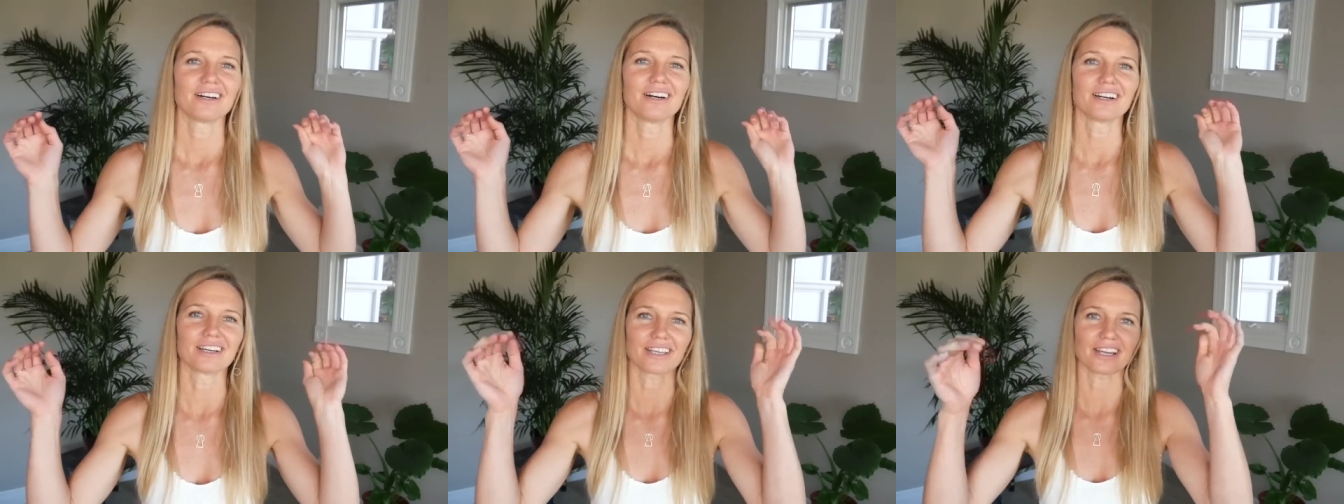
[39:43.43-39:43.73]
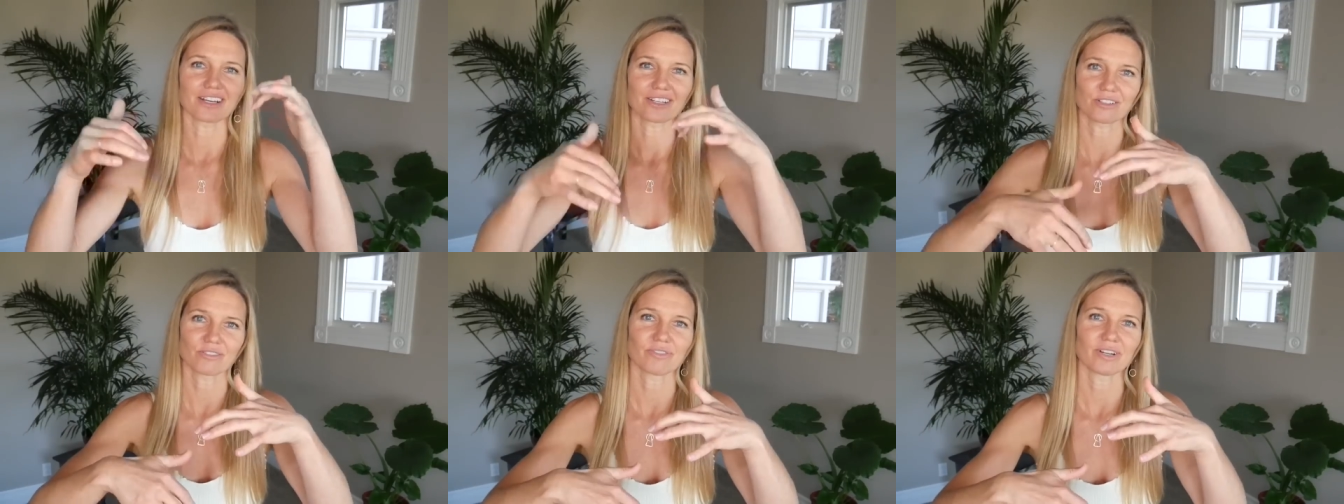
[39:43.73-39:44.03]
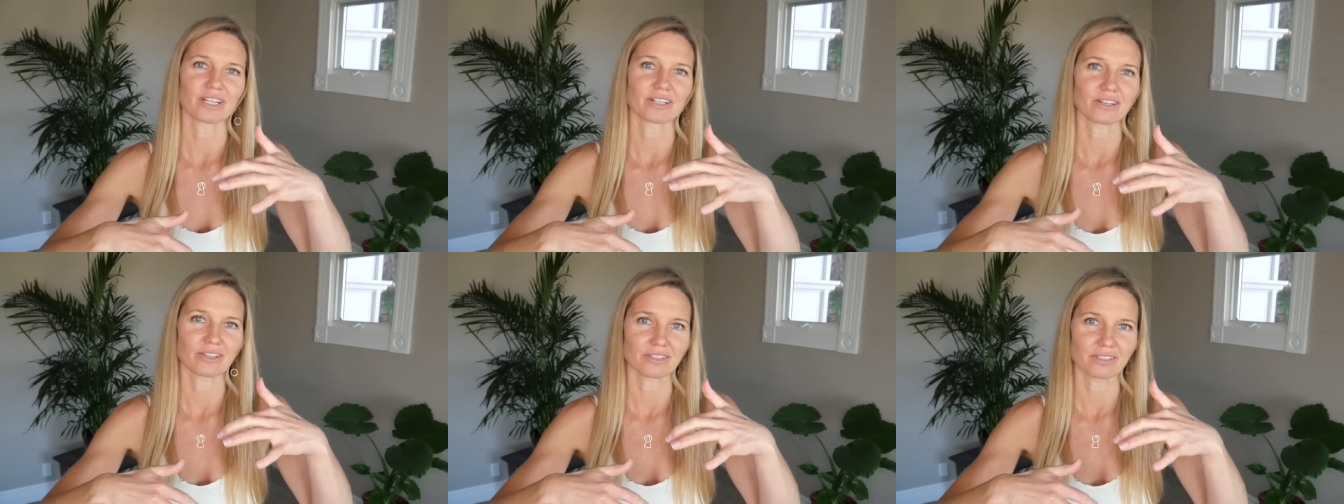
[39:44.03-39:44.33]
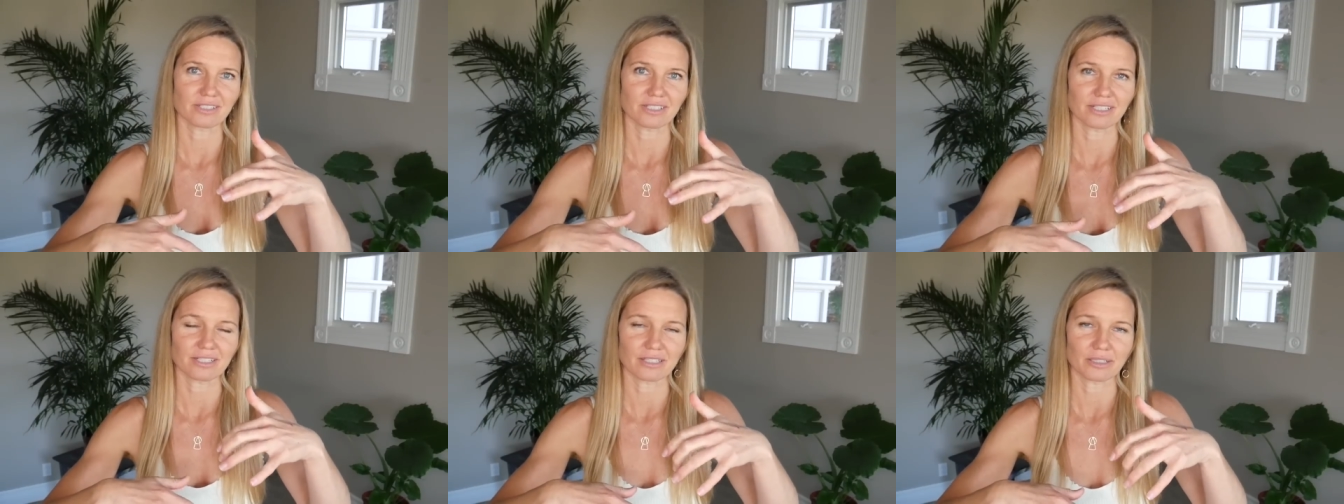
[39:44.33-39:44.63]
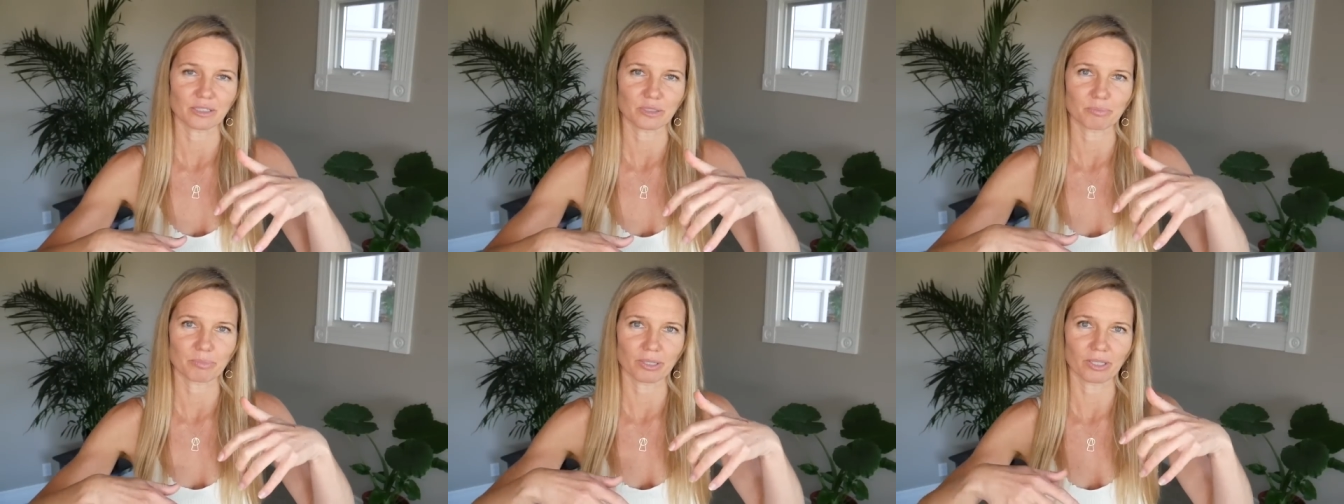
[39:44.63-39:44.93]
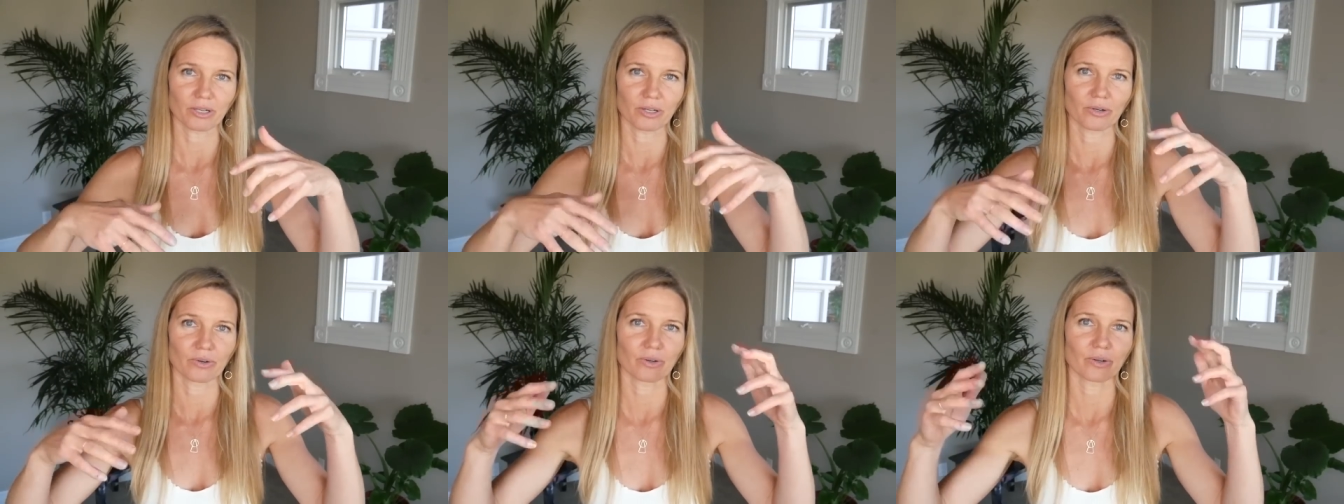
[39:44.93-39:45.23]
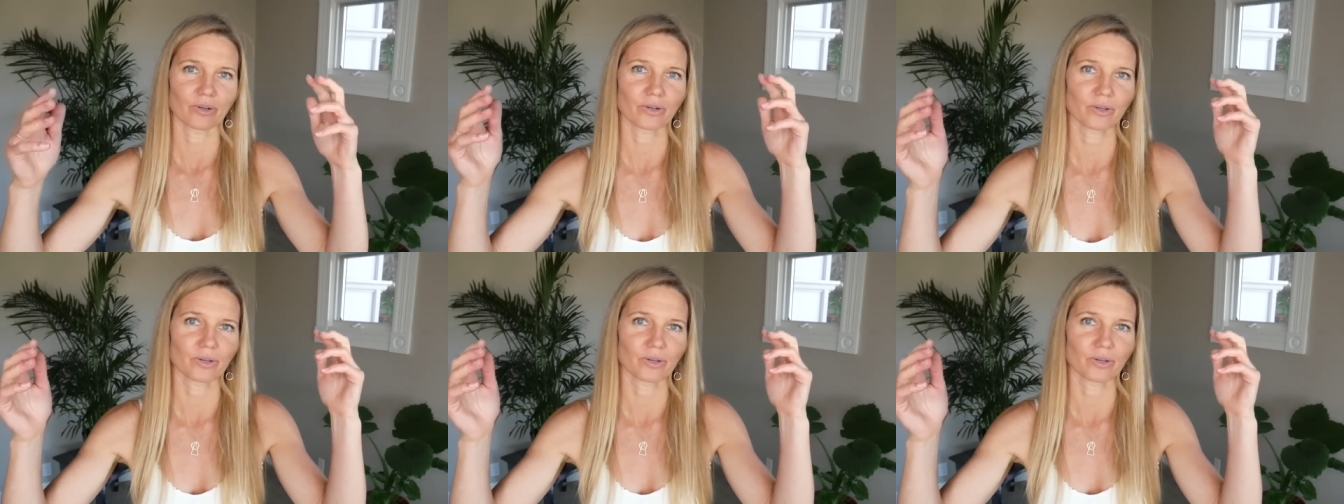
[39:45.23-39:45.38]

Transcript: Again, you'll find all the details below.